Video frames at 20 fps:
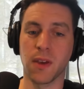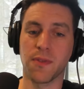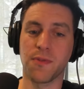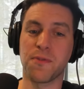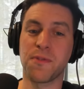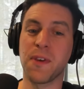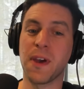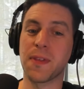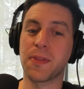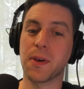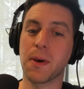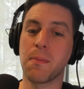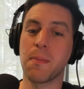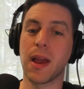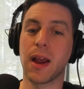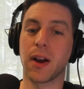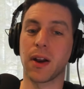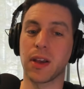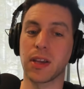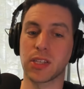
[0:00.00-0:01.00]
Fifth,
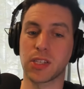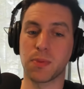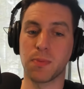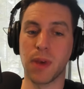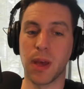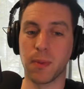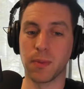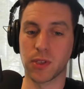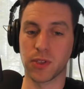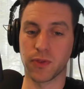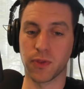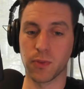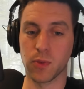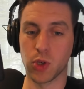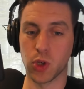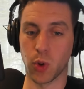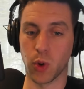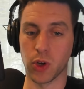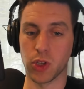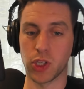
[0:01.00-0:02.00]
Amarius Mims from
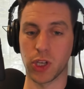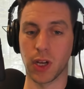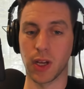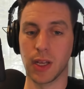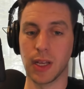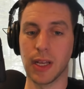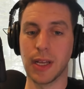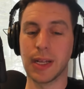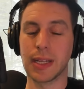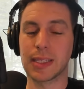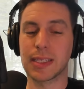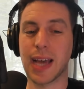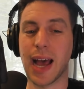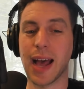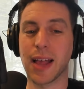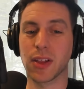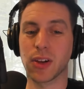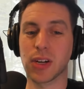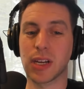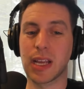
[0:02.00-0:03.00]
Georgia.
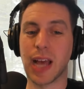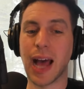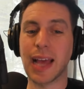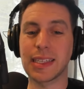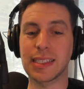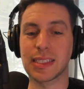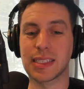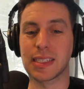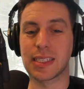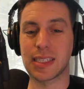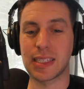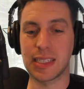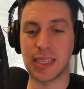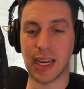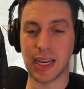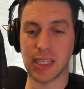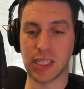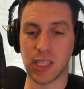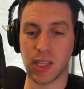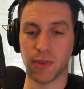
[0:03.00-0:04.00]
Tyler Guyton,
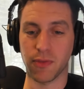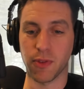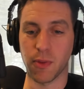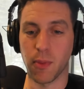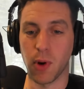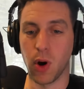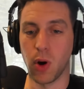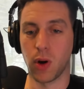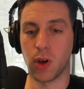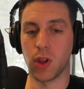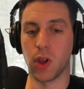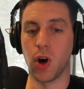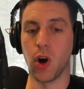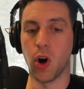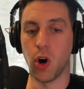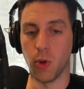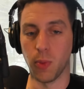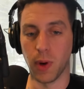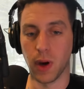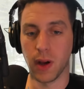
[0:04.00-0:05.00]
sixth from
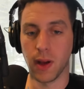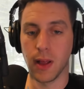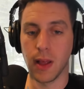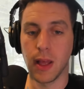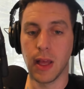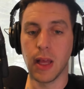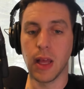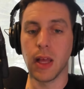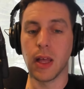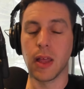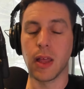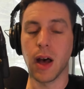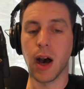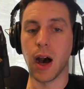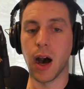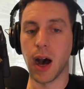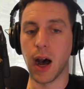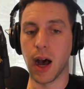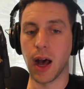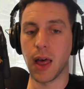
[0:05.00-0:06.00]
Oklahoma.
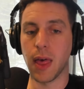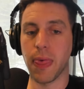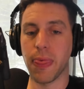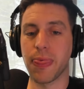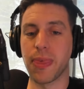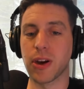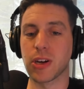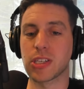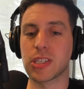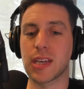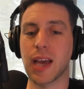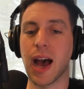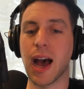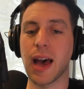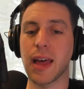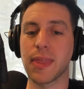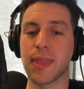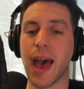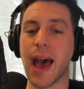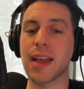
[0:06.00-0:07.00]

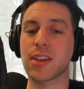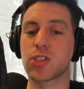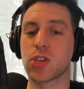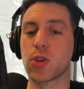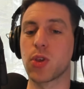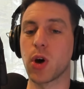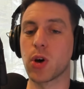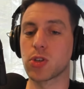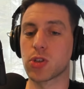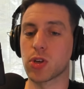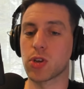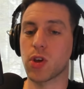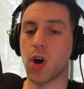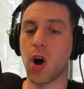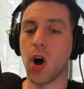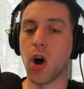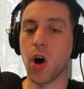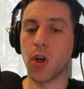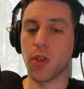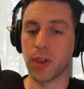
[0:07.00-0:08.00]
So those are
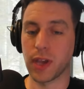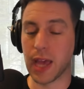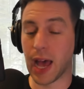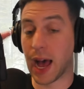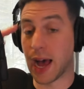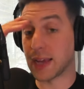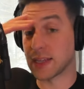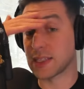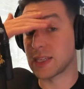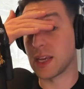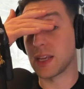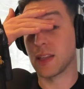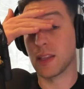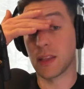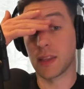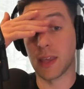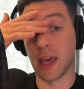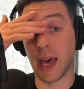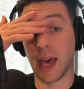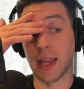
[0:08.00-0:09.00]
all the guys
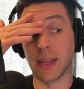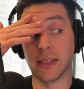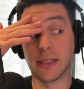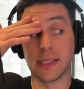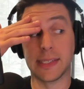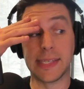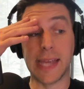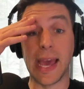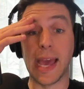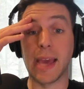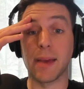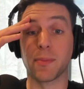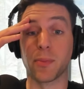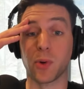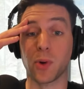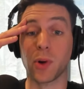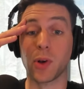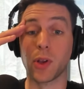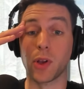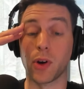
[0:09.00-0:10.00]
that Dane
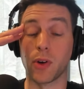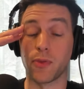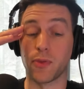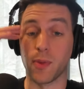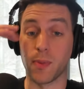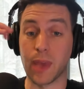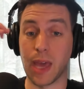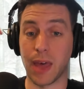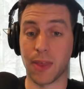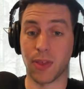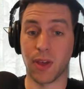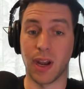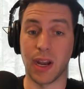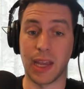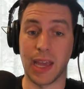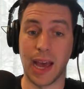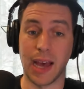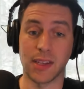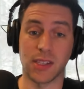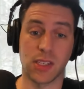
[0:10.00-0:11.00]
Brugler from The
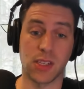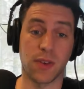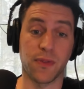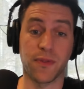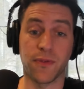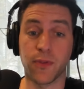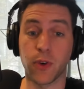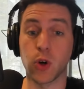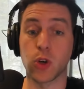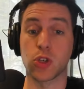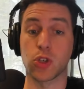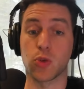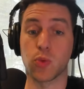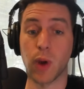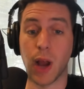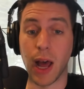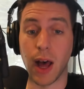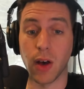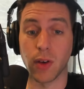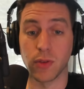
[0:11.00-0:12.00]
Athletic has as a
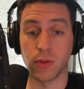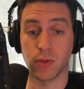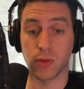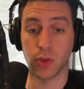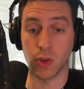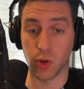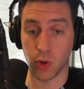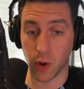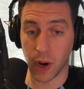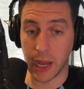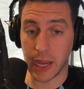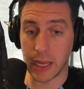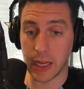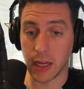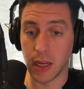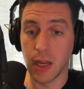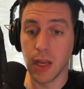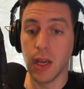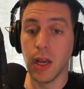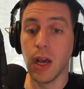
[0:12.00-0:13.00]
first-round
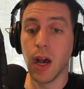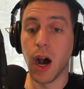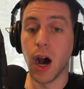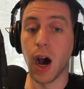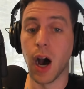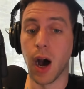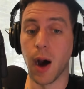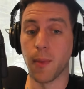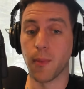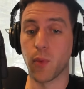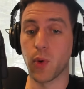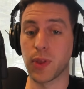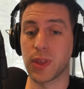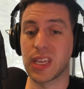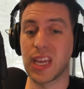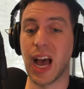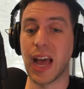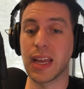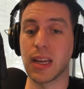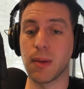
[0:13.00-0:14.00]
grade,
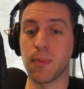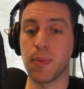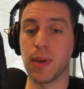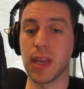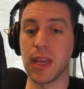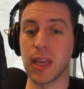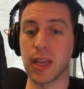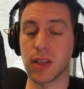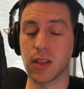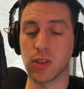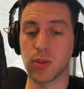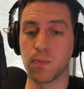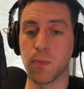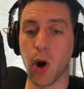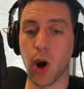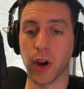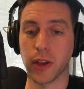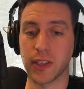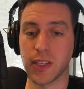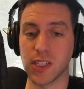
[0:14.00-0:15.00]
with Guyton being
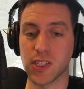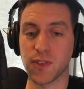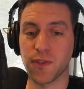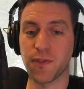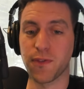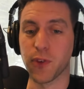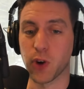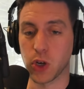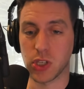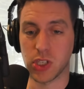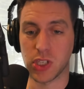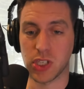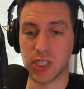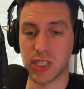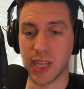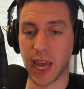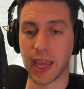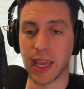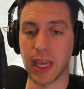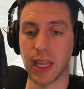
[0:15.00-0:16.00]
marked as first,
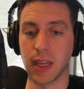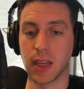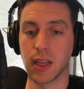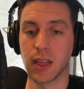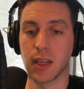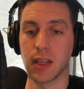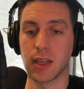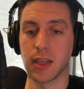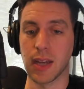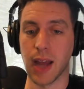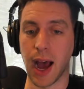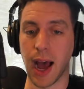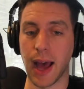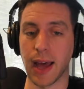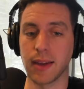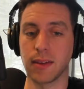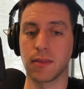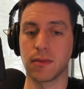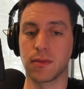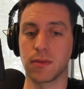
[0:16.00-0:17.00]
second, not